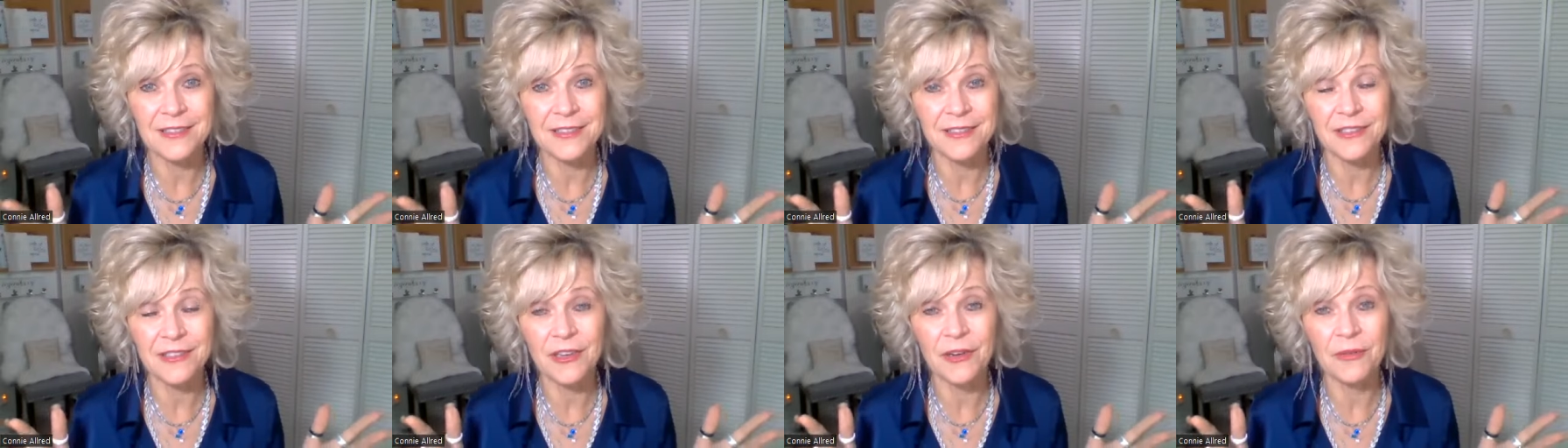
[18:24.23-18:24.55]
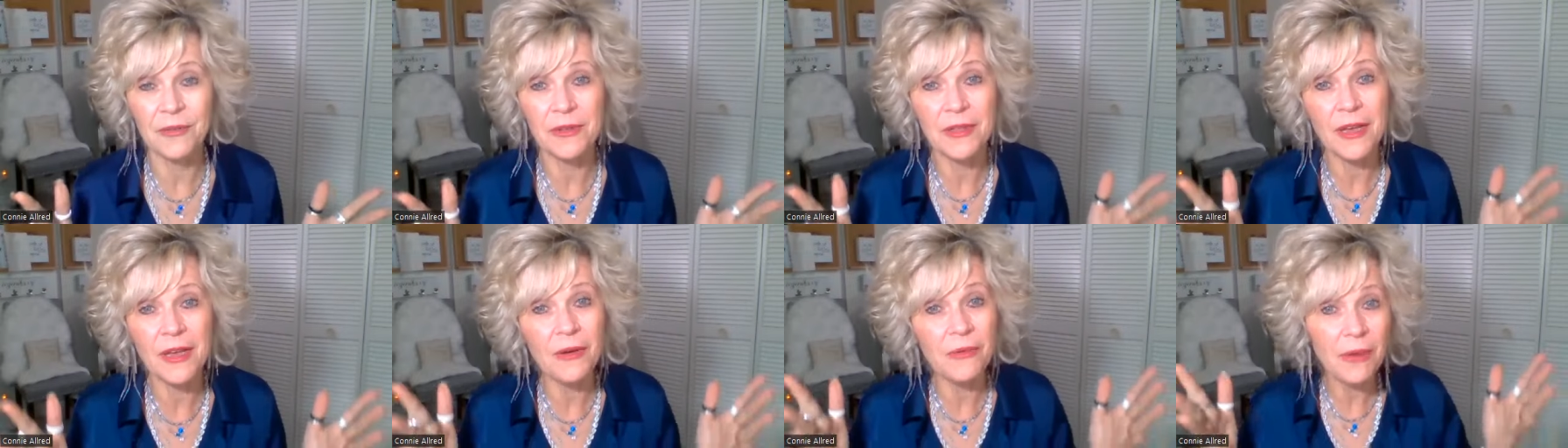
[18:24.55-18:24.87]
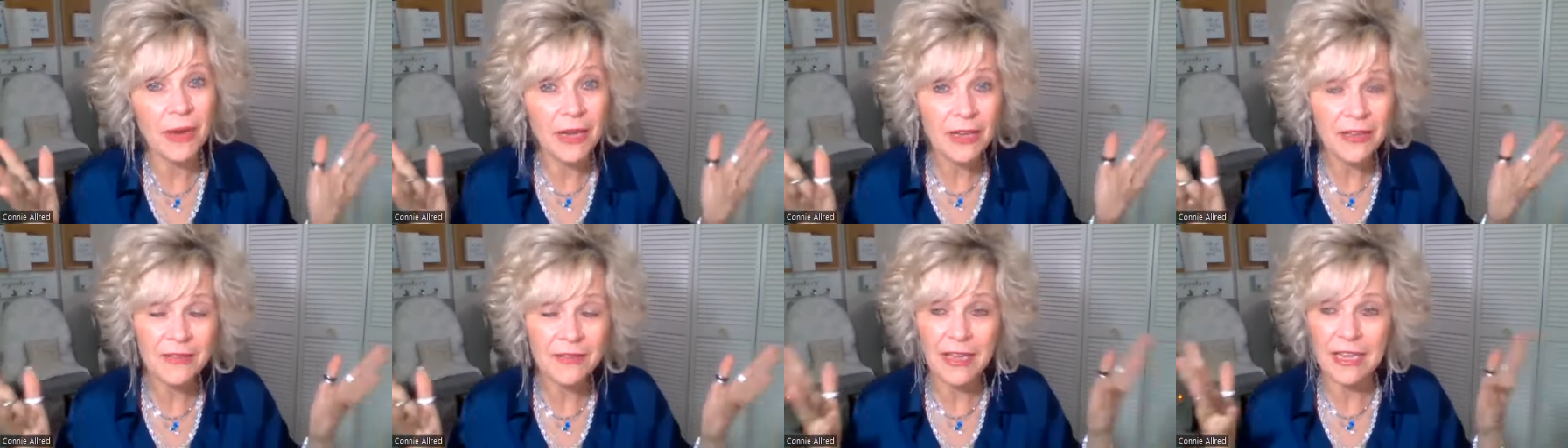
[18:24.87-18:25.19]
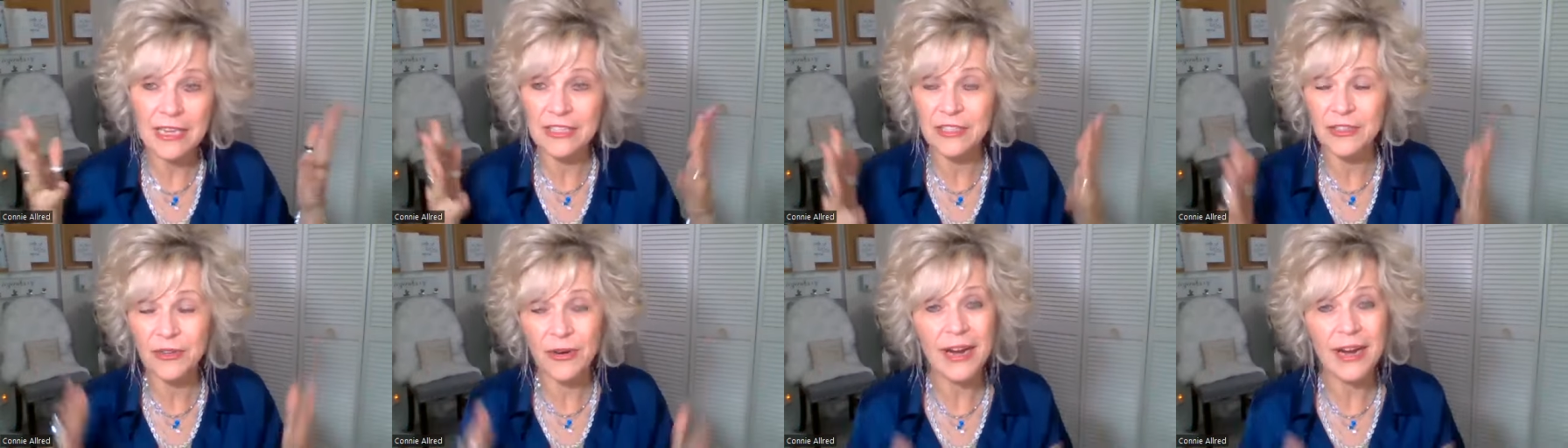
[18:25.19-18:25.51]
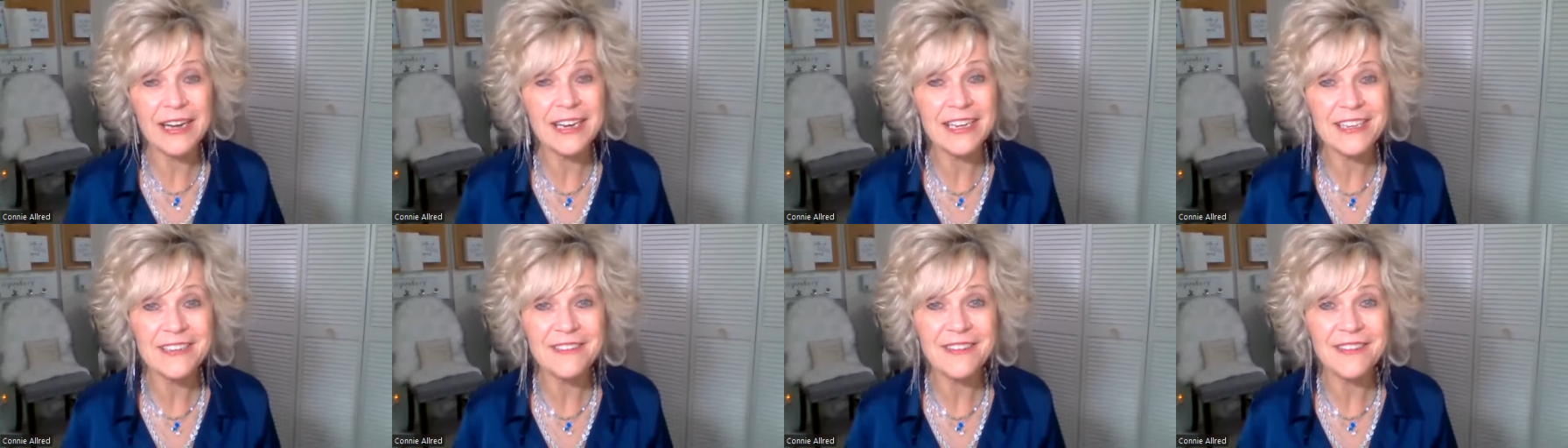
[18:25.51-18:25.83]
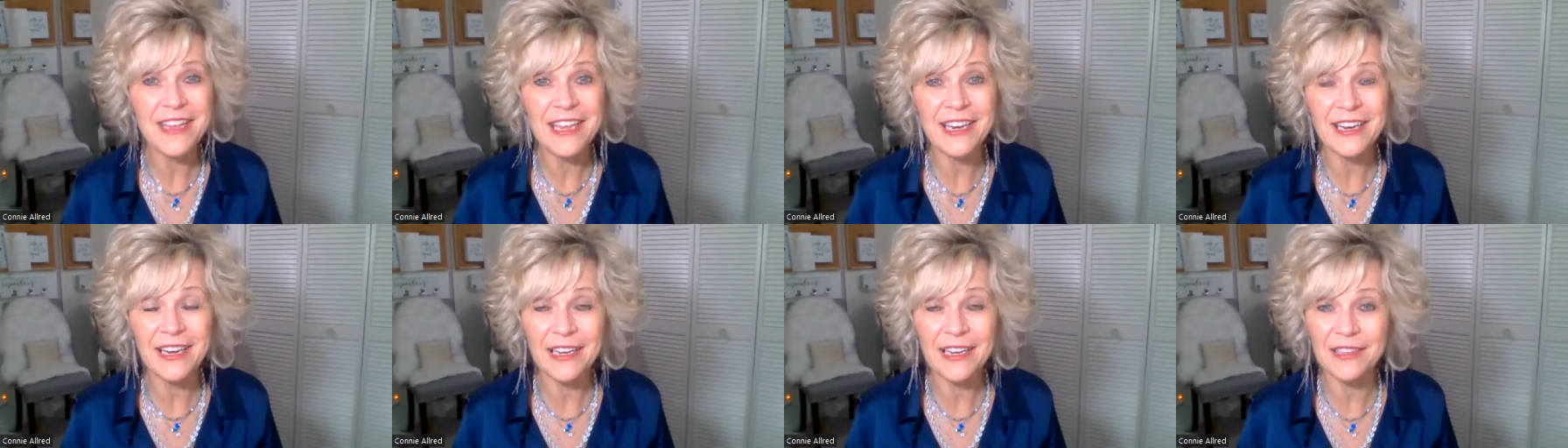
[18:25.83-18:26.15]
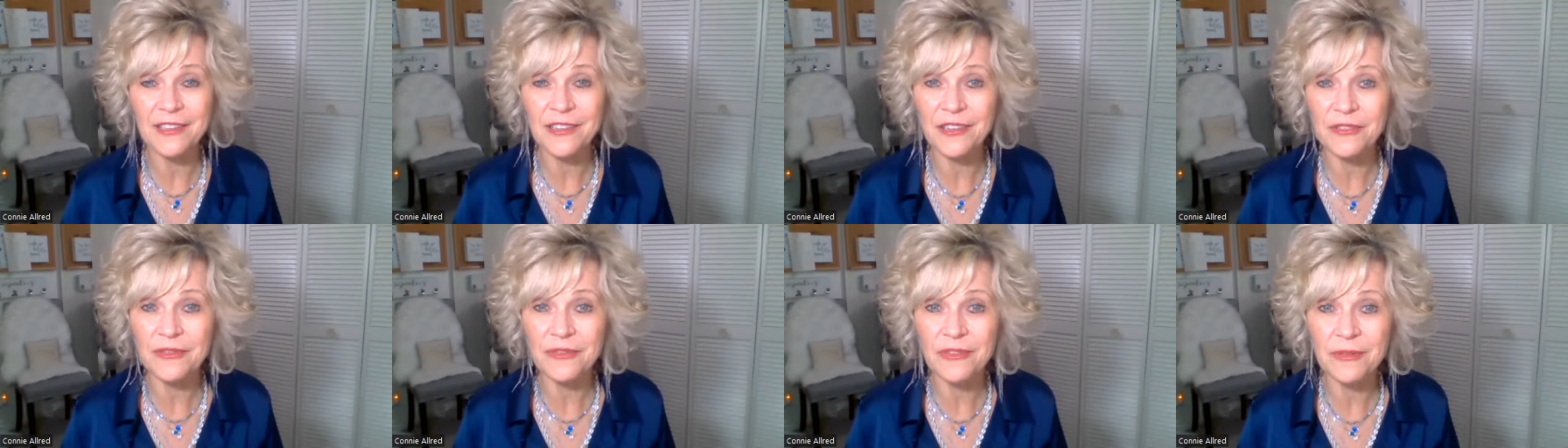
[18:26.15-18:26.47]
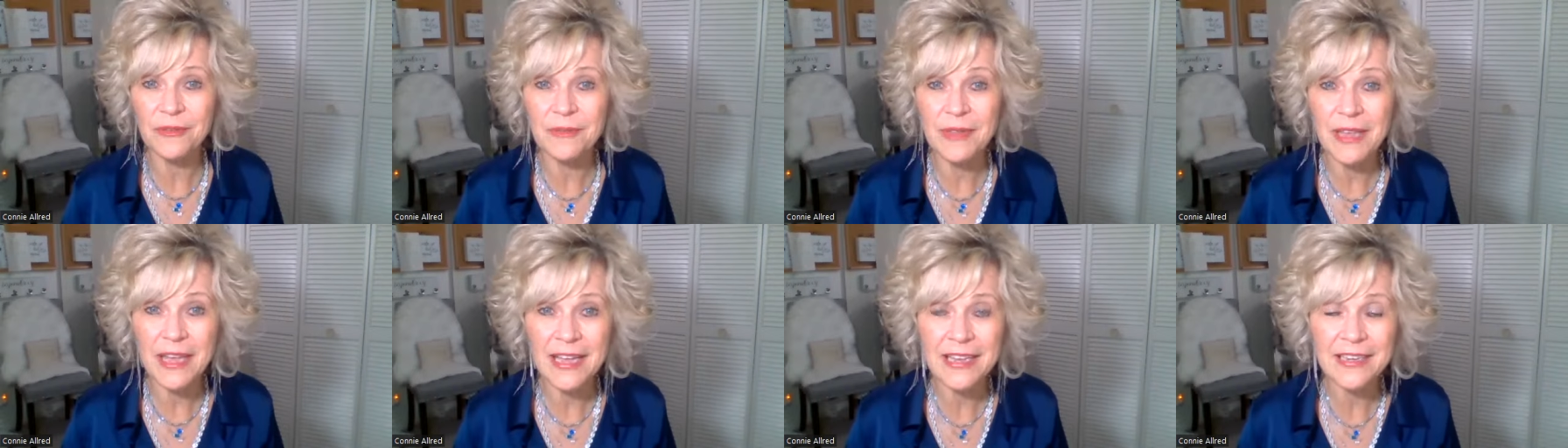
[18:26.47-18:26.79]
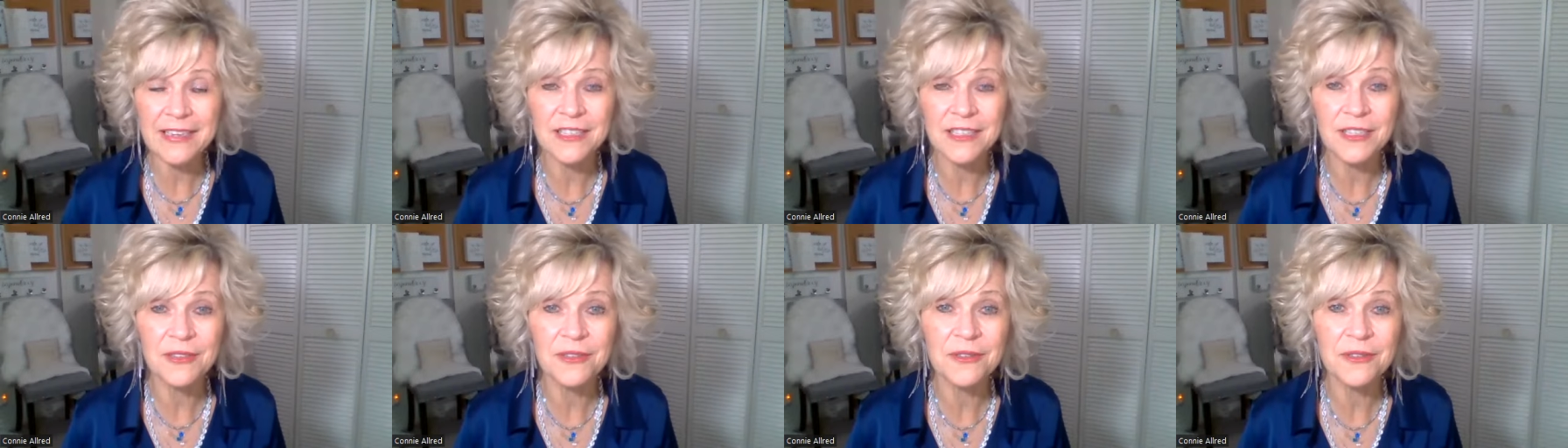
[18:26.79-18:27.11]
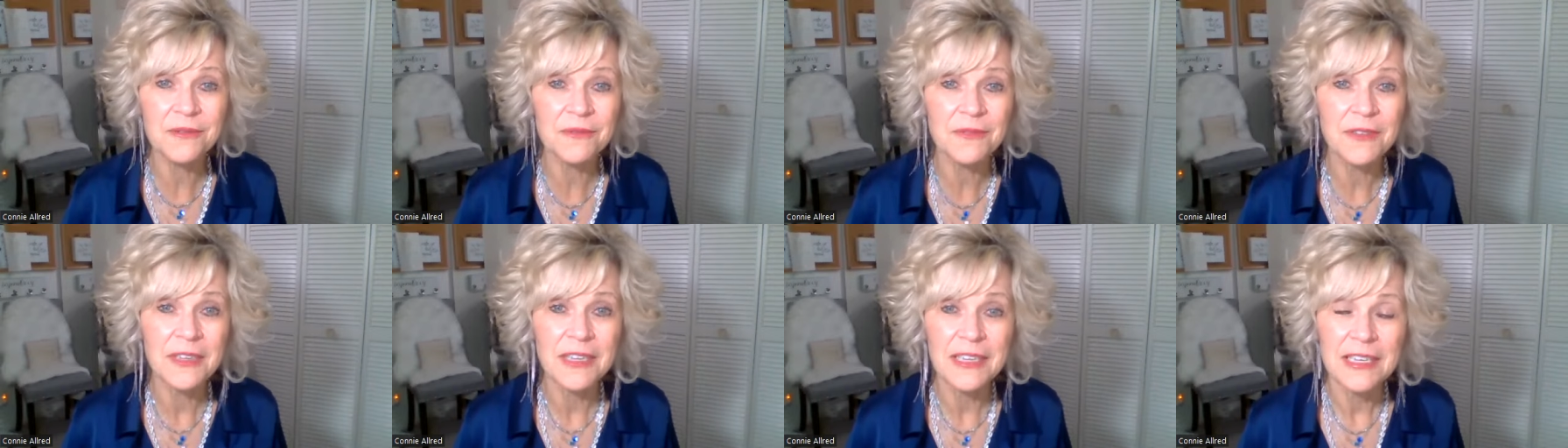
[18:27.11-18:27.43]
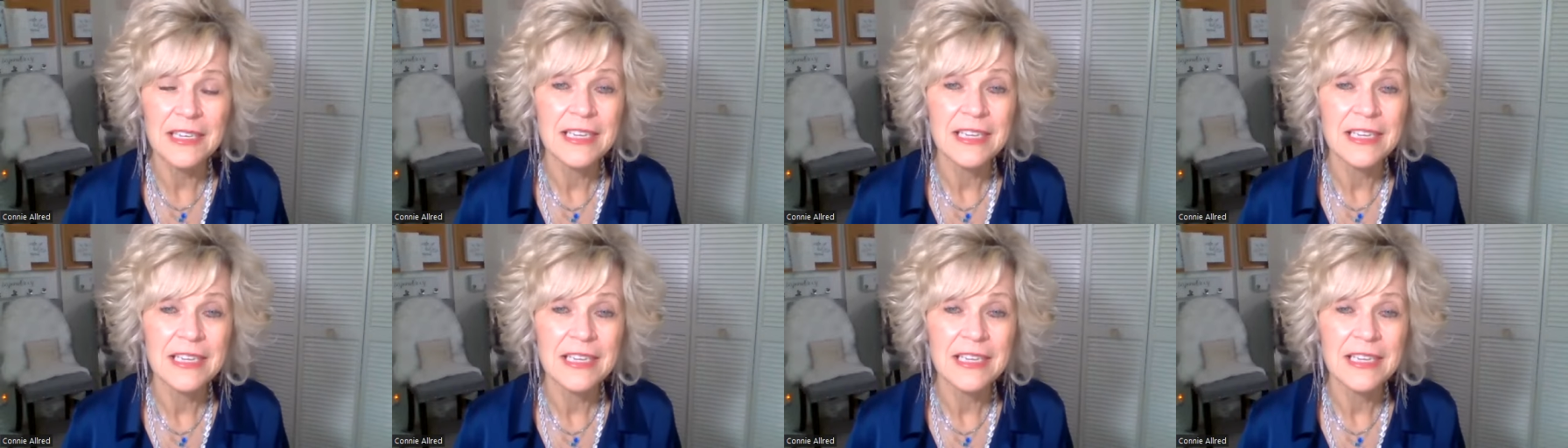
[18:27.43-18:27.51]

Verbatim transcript: And so we thought, well, I tried it and I learned from that too.